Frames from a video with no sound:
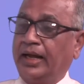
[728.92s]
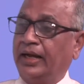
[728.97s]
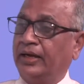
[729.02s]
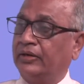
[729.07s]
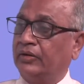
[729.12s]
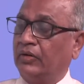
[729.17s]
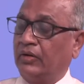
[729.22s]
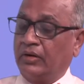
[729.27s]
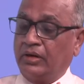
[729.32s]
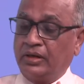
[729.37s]

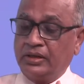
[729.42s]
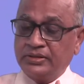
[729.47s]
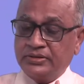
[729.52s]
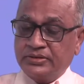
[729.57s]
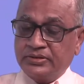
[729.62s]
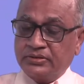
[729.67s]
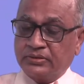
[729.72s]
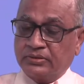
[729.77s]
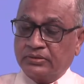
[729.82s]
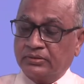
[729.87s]
And
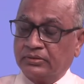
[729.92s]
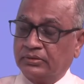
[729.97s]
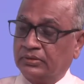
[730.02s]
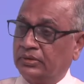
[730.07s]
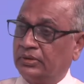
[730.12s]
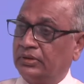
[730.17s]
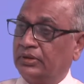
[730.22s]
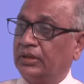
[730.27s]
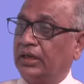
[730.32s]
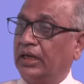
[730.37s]
also
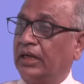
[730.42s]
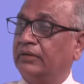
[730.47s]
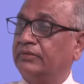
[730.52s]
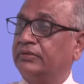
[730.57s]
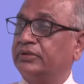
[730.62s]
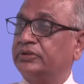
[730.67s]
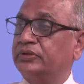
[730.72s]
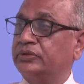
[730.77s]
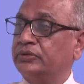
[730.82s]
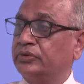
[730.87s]

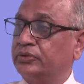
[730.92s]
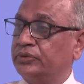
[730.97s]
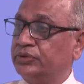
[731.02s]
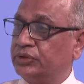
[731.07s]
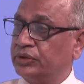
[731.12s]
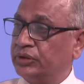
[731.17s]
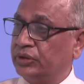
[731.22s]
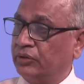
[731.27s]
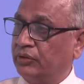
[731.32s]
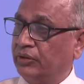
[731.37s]
our
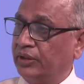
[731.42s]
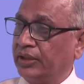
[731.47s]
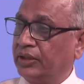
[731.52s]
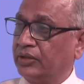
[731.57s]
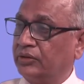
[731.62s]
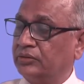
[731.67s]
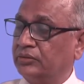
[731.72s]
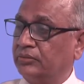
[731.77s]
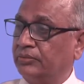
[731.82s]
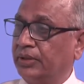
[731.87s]

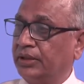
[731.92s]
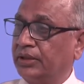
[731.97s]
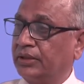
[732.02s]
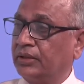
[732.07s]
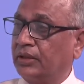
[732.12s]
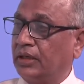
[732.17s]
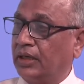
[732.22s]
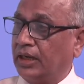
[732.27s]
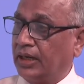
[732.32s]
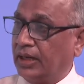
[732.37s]
socio-economic
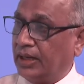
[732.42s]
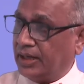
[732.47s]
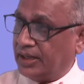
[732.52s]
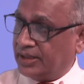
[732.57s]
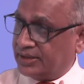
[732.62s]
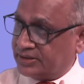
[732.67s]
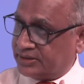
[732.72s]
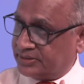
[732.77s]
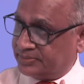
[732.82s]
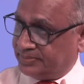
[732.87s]

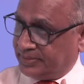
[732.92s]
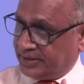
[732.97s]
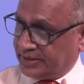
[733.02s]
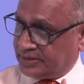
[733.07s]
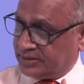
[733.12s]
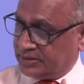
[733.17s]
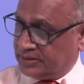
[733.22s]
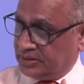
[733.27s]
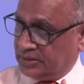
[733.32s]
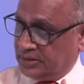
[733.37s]

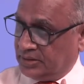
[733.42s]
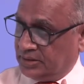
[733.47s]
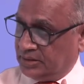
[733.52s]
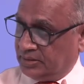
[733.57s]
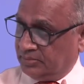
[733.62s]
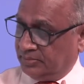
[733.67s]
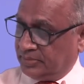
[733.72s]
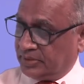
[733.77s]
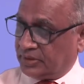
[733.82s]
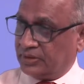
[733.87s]
aspects.
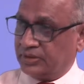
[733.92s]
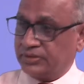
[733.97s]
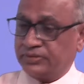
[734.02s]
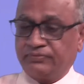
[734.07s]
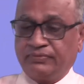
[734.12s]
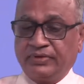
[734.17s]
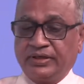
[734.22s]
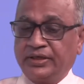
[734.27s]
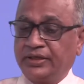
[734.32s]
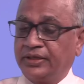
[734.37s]
Because
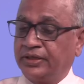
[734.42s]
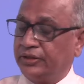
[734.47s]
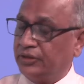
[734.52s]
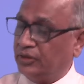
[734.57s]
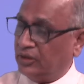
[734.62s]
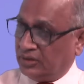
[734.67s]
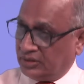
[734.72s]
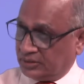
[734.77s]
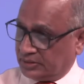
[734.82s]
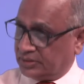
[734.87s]
we
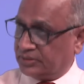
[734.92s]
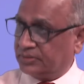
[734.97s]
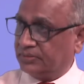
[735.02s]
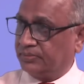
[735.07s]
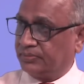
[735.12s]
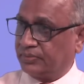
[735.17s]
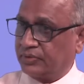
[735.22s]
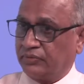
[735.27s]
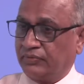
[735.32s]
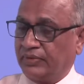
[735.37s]
cannot
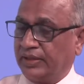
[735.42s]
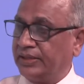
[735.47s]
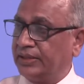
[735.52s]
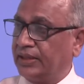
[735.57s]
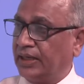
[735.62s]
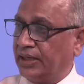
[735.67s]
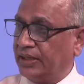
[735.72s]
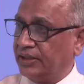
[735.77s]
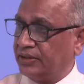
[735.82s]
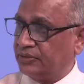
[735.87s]
provide
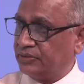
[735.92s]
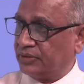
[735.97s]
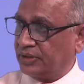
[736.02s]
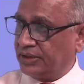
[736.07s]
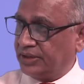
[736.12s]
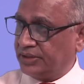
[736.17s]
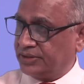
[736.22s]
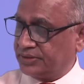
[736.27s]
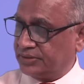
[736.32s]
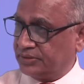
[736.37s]
higher
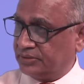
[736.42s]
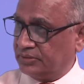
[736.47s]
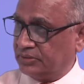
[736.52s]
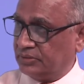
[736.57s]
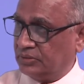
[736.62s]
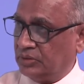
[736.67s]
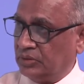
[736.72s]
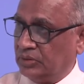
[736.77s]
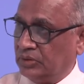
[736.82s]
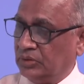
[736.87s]
education
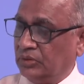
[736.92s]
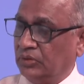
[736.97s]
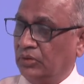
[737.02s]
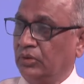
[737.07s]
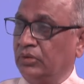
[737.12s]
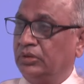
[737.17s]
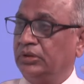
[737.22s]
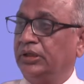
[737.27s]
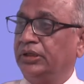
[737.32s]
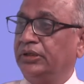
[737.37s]

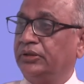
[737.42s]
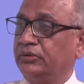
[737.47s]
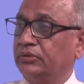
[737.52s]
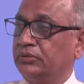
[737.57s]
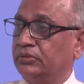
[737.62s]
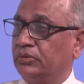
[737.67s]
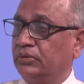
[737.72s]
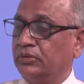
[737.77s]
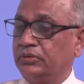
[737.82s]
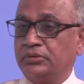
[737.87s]
only
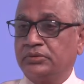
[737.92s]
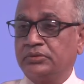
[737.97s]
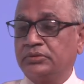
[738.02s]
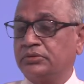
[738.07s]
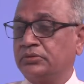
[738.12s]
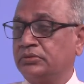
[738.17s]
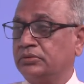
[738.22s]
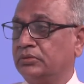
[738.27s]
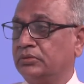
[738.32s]
to those